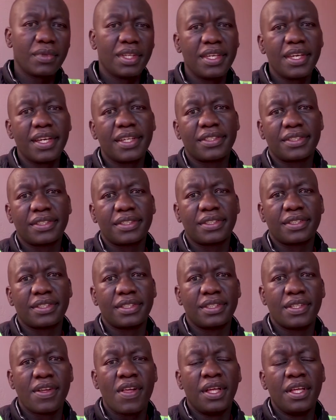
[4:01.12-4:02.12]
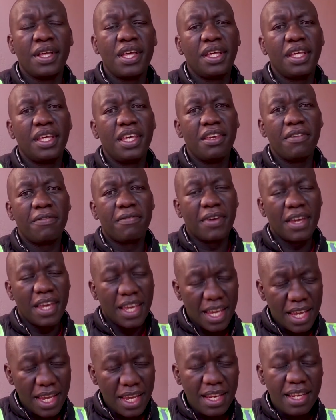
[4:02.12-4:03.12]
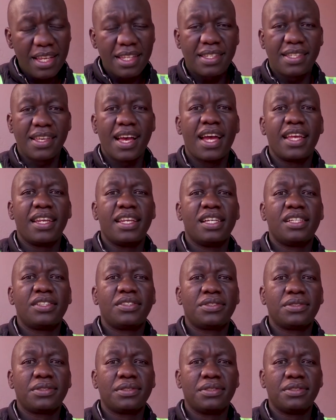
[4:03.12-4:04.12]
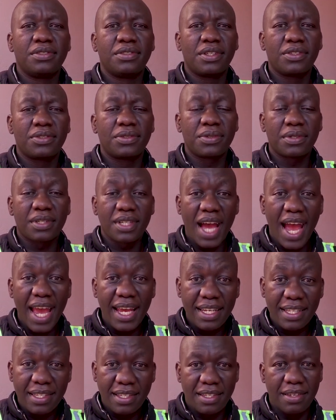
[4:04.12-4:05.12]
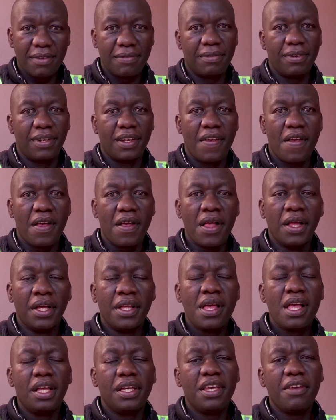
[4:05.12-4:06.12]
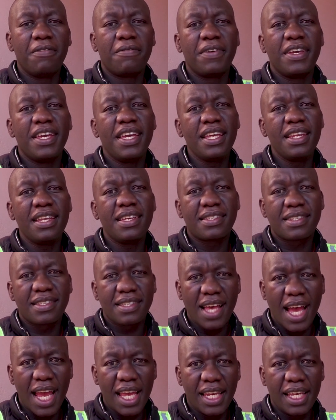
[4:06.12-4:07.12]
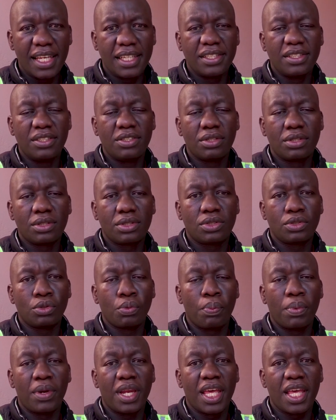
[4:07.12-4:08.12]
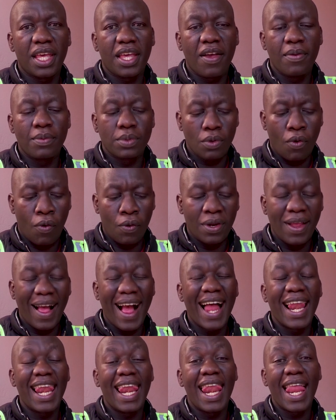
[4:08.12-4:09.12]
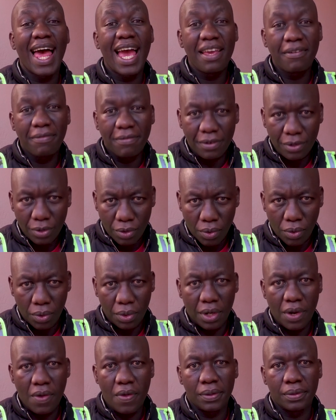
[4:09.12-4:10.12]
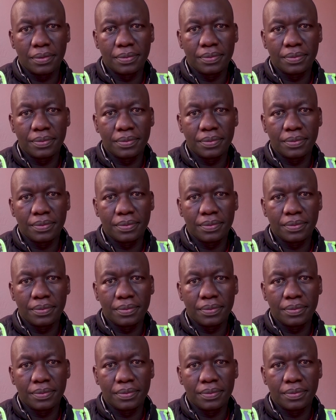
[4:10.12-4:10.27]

Yes. If he decided to, to ride safely, if he decided not to play games on a live road,